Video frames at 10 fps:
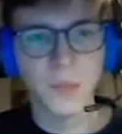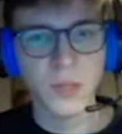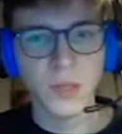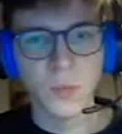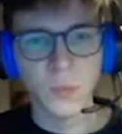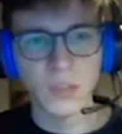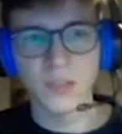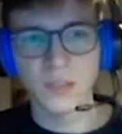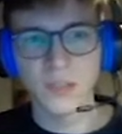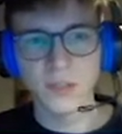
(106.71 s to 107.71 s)
which it does
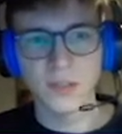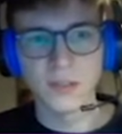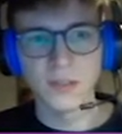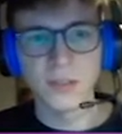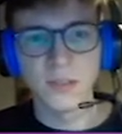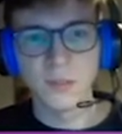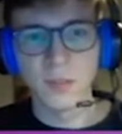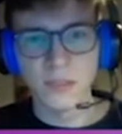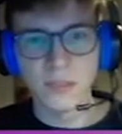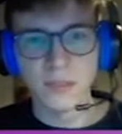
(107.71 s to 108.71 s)
here, because
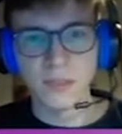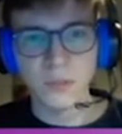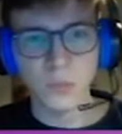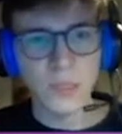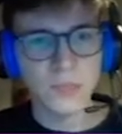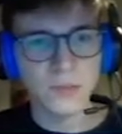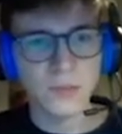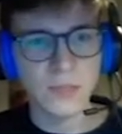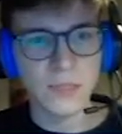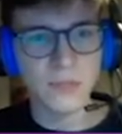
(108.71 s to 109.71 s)
you're weak to
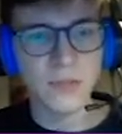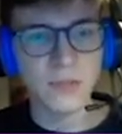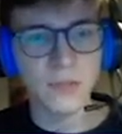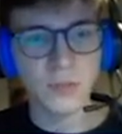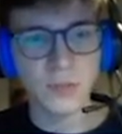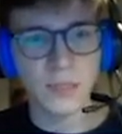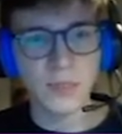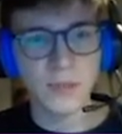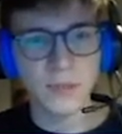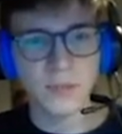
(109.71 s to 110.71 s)
ground normally because
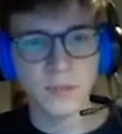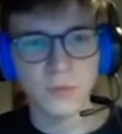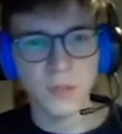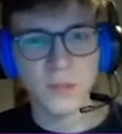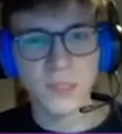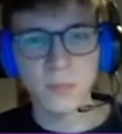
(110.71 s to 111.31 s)
you're a rock type,